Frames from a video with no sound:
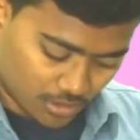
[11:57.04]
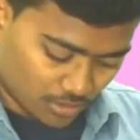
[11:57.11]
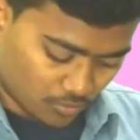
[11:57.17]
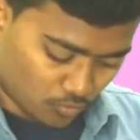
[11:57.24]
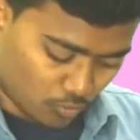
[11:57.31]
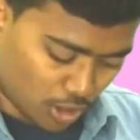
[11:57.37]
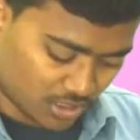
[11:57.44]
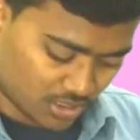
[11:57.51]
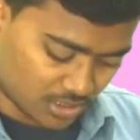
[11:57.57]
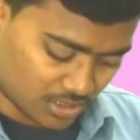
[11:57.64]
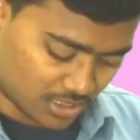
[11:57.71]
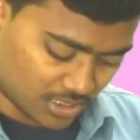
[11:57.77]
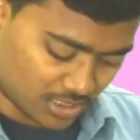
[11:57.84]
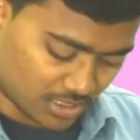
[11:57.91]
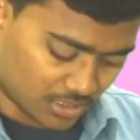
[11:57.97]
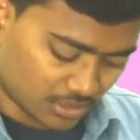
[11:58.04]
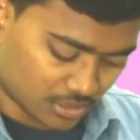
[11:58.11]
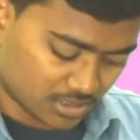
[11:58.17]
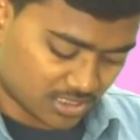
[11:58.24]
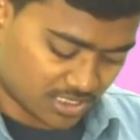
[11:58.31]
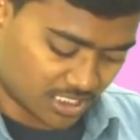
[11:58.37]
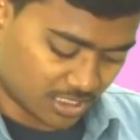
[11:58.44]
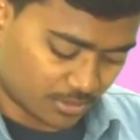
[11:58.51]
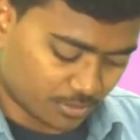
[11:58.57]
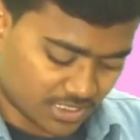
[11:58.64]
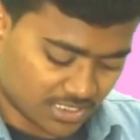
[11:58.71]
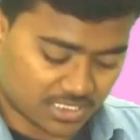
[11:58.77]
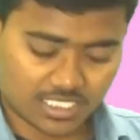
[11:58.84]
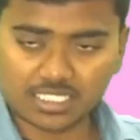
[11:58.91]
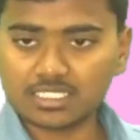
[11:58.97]
what the statement
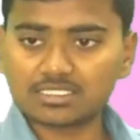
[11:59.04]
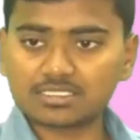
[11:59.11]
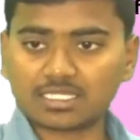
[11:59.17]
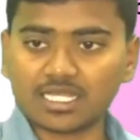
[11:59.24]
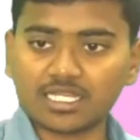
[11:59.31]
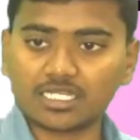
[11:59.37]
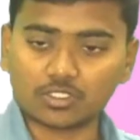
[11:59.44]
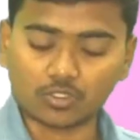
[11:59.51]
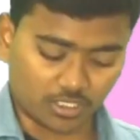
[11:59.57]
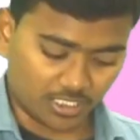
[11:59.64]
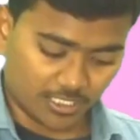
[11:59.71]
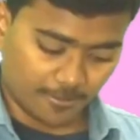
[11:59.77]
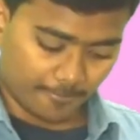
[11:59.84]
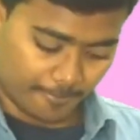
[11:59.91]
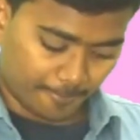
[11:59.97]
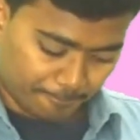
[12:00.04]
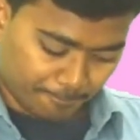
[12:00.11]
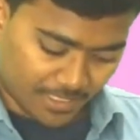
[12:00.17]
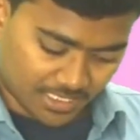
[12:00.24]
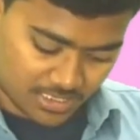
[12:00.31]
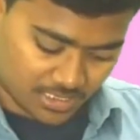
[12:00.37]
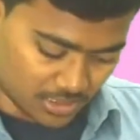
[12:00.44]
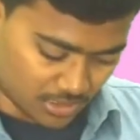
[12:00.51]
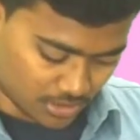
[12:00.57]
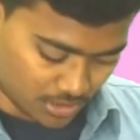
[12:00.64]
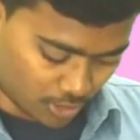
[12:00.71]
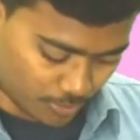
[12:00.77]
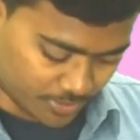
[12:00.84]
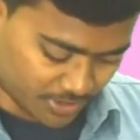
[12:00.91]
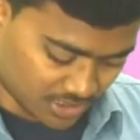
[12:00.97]
saying is correct only. Next, C,
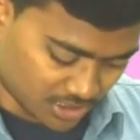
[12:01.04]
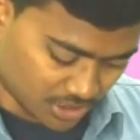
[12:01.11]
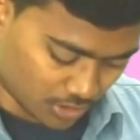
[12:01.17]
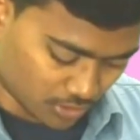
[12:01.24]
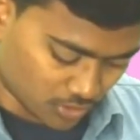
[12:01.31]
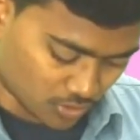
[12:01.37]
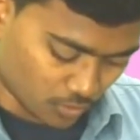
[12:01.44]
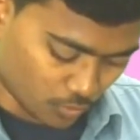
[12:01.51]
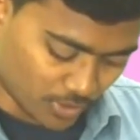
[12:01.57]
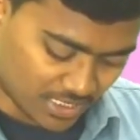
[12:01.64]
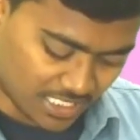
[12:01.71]
option C also. When